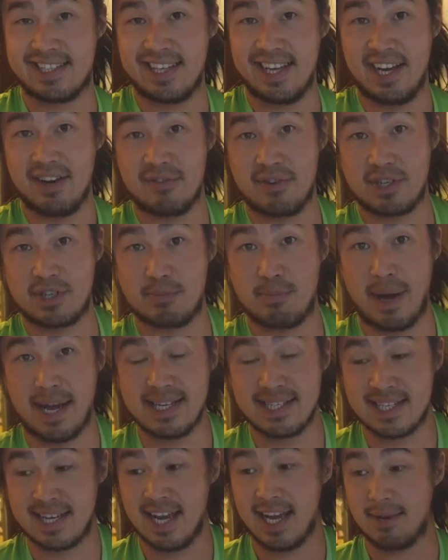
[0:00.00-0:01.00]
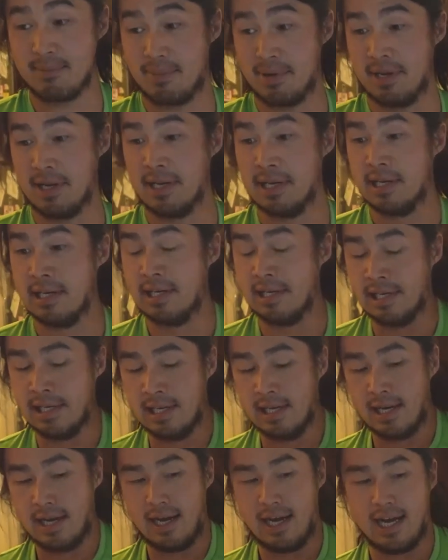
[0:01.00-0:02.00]
to Everest Base Camp,
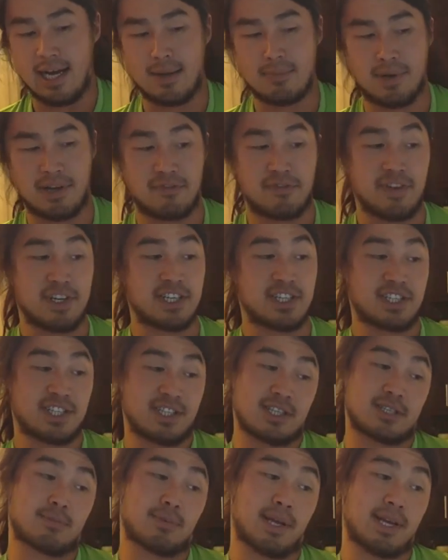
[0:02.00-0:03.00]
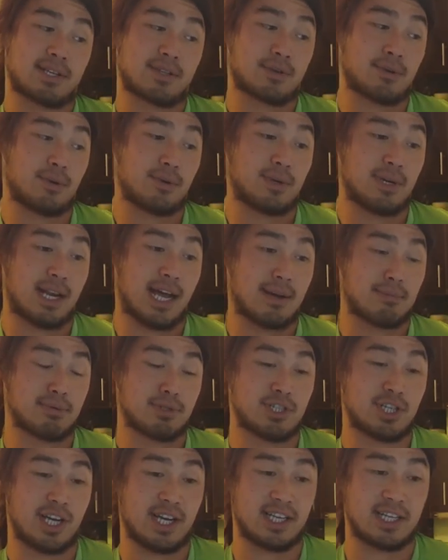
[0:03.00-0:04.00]
I finished at this place called
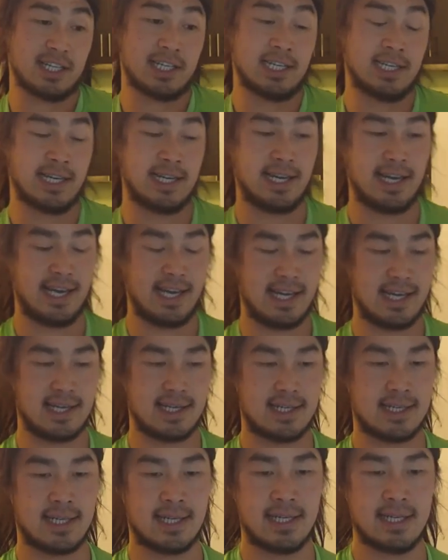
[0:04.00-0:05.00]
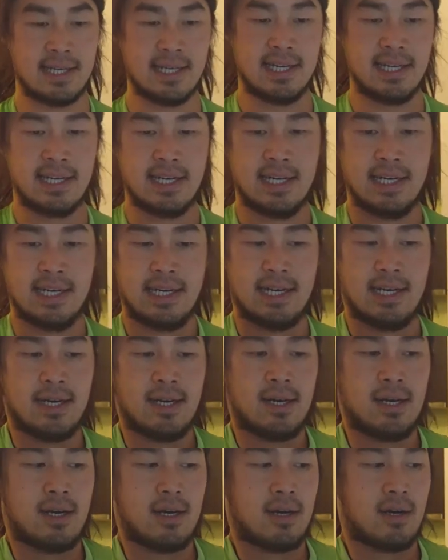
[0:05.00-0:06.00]
Labuche, and
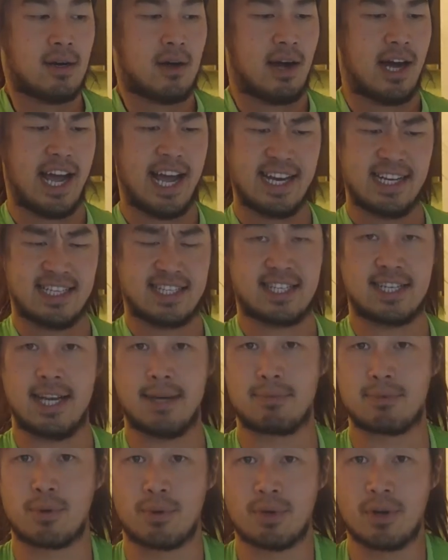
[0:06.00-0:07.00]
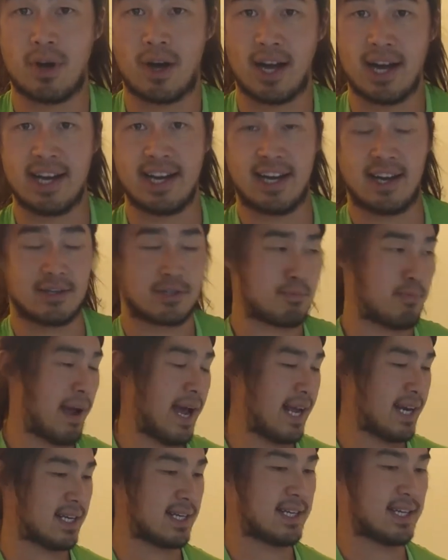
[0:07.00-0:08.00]
I hadn't slept all night. I was
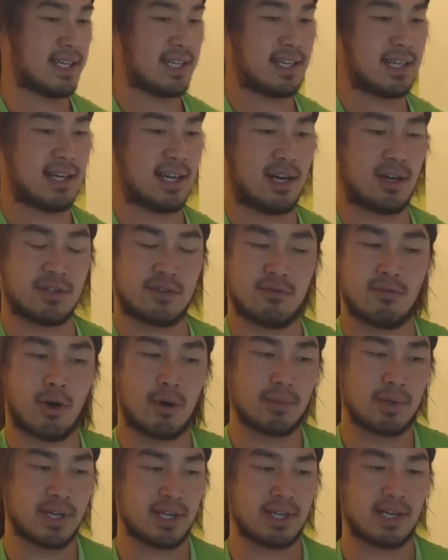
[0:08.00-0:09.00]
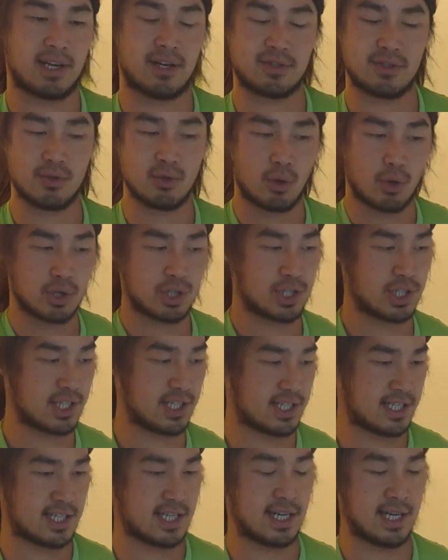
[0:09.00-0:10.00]
panicking, I was vomiting, I was
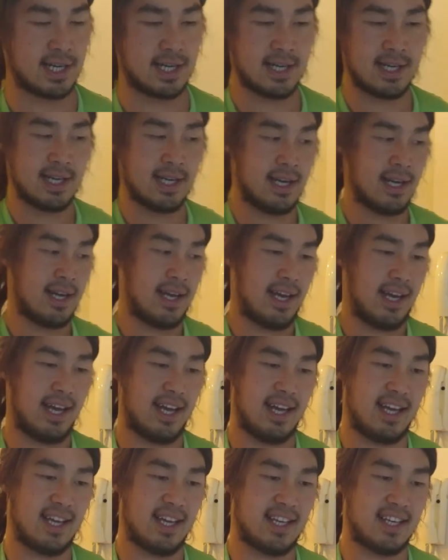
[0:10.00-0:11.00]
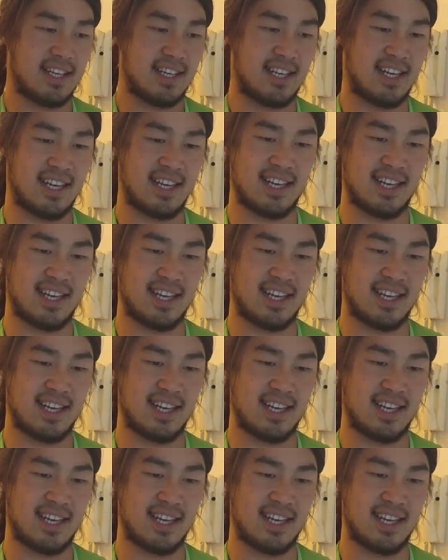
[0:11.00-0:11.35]
nauseous, and